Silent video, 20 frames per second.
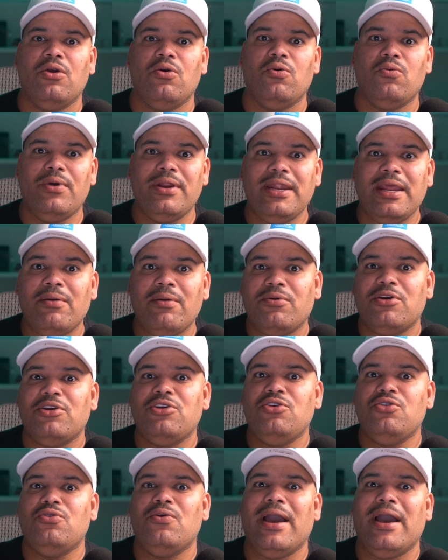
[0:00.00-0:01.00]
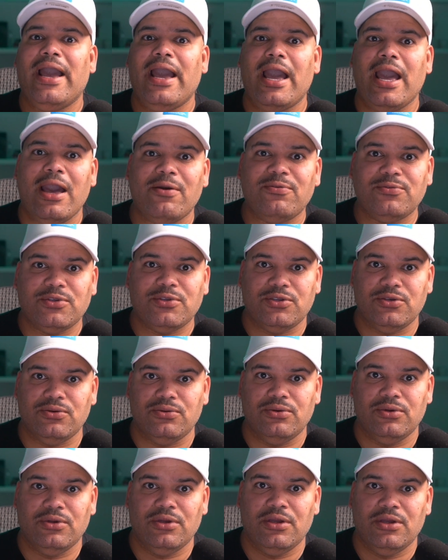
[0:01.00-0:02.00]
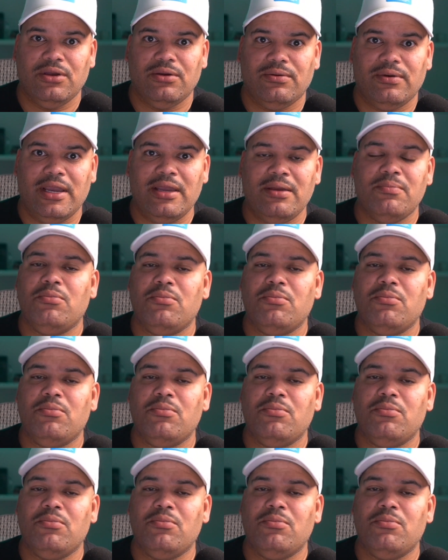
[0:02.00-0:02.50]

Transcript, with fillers: whenever you have to right?